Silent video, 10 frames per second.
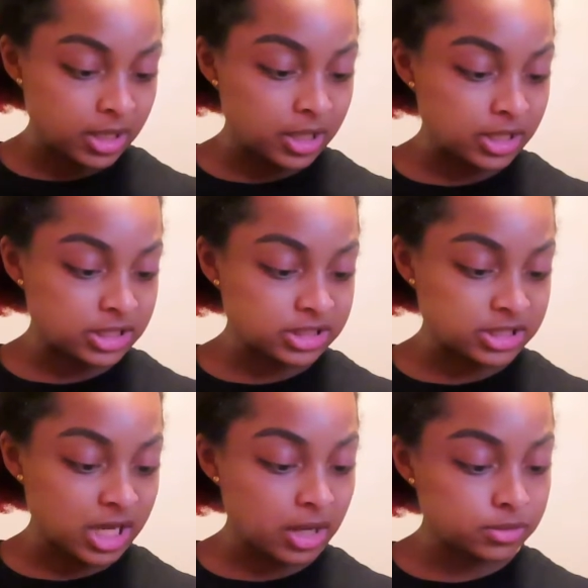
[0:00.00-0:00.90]
And it
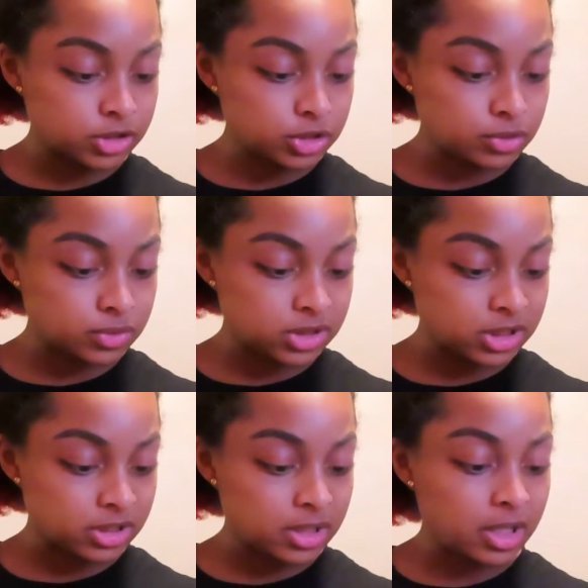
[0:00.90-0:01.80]
says how to use
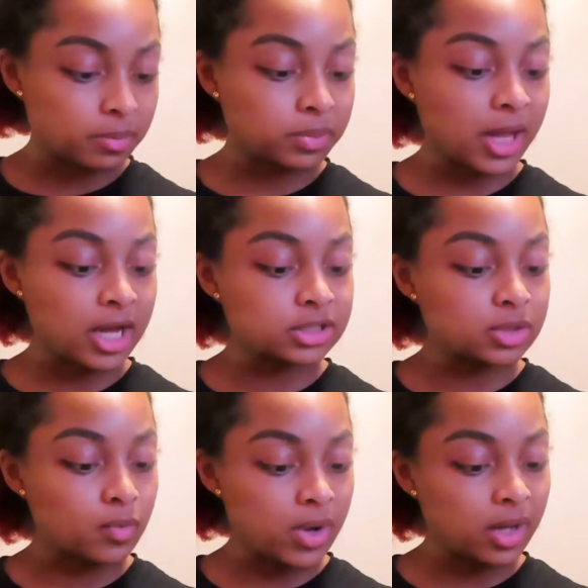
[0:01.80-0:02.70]
it. Apply
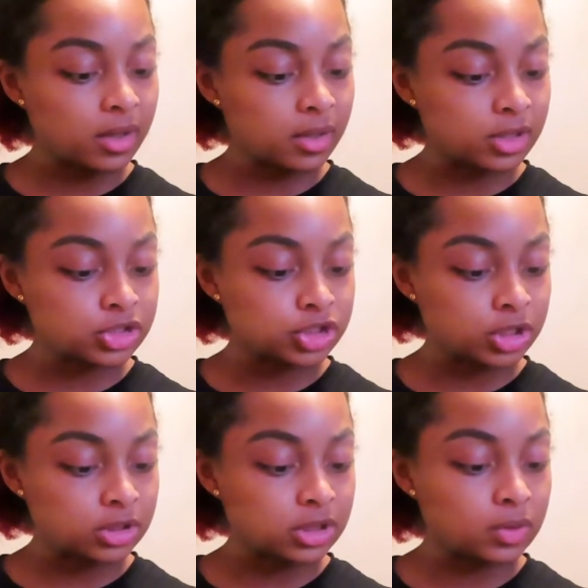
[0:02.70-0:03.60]
to wet hair and
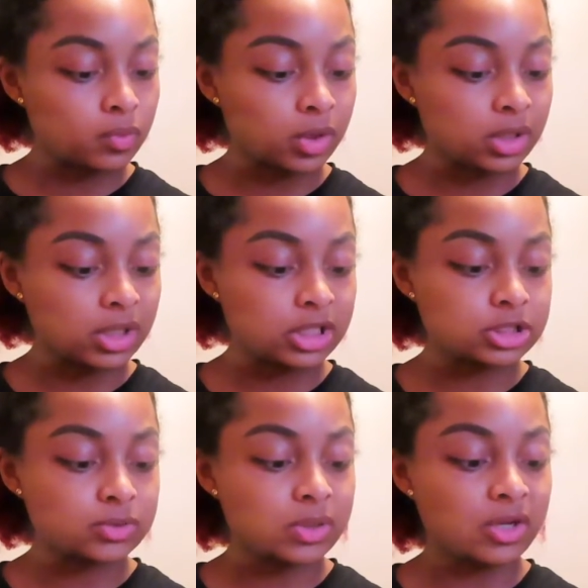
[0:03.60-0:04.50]
gently work
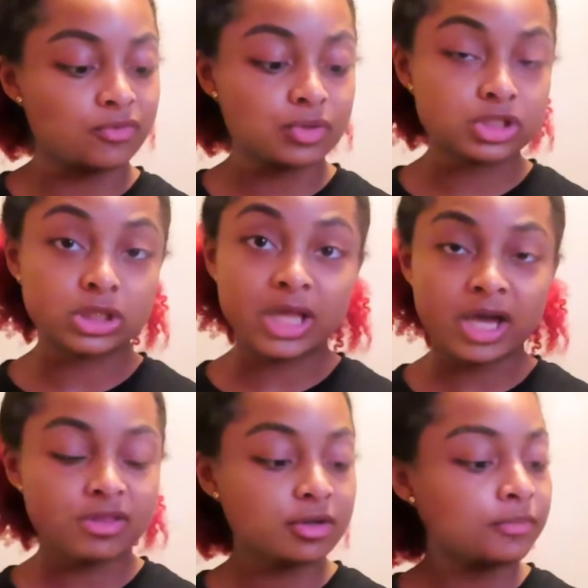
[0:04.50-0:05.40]
into a rich
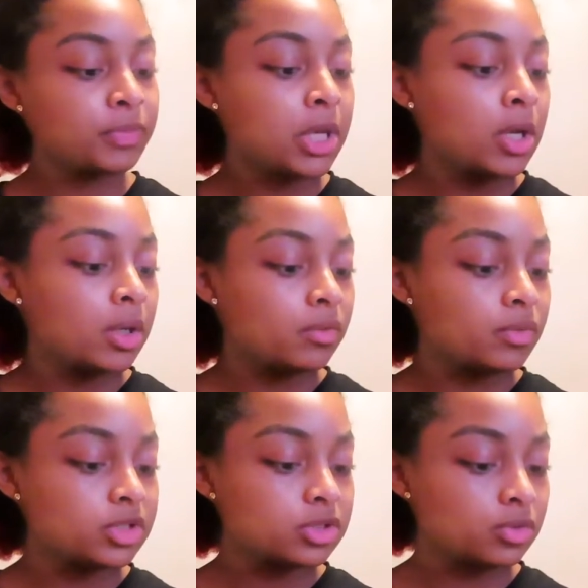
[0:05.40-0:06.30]
lather.
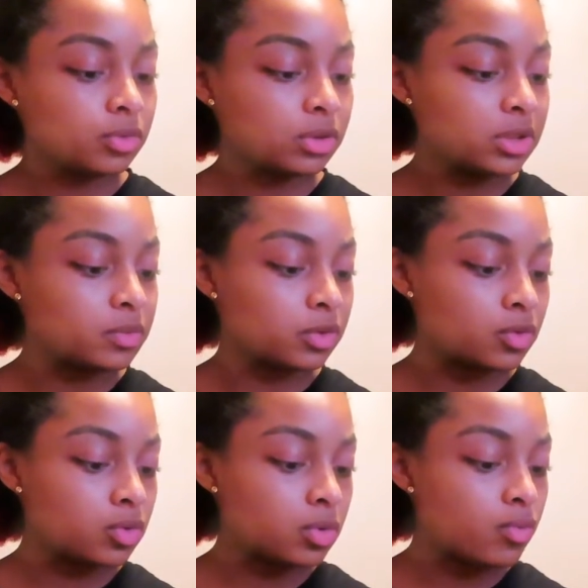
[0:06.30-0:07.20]
Rinse thoroughly with
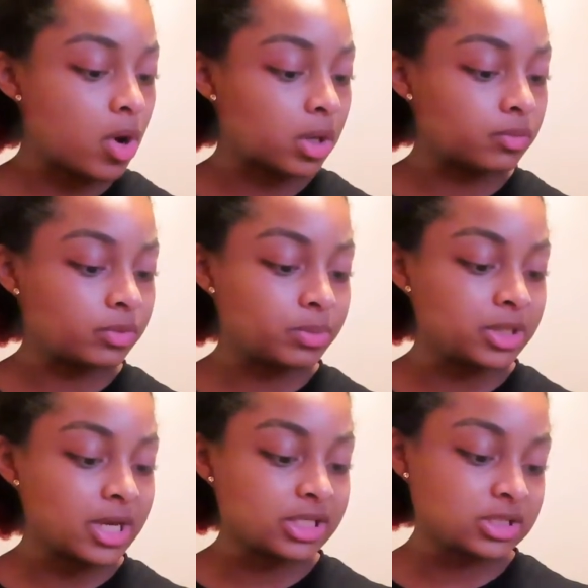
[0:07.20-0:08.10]
cool water.
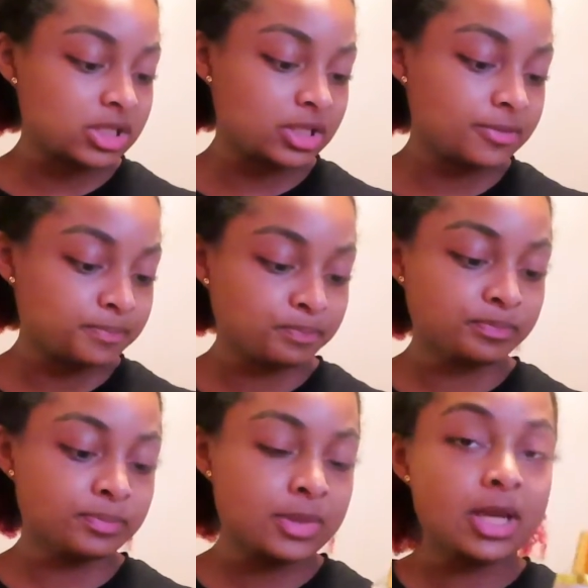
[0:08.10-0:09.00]
Repeat as needed.
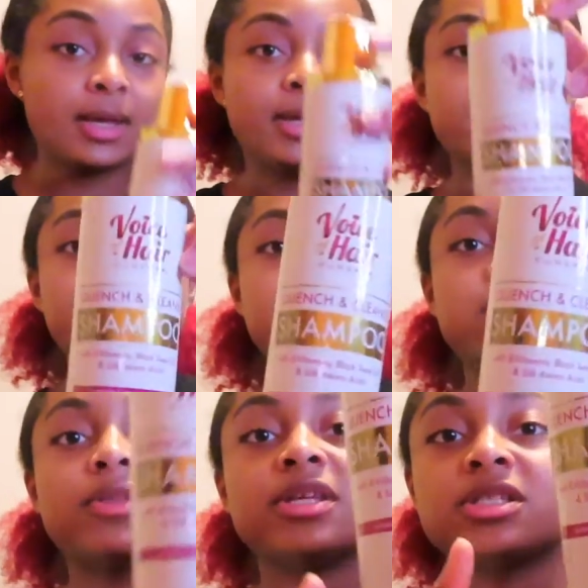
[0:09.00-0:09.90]

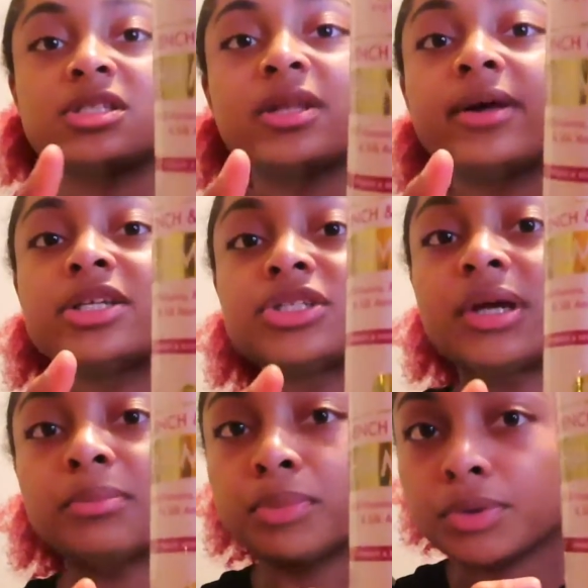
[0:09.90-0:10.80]
So this is the
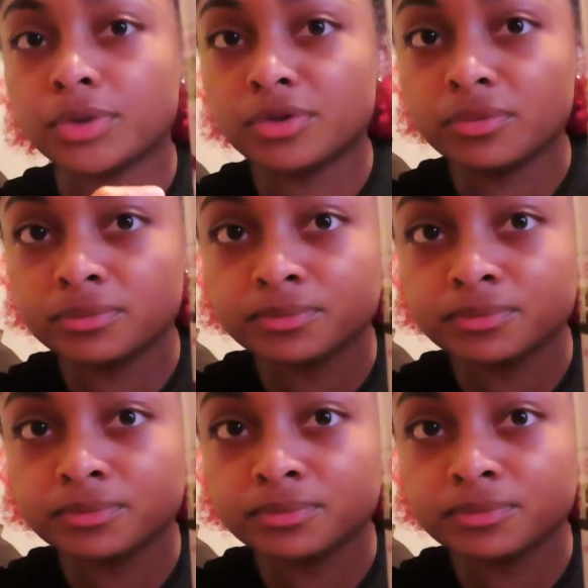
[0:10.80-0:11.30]
shampoo,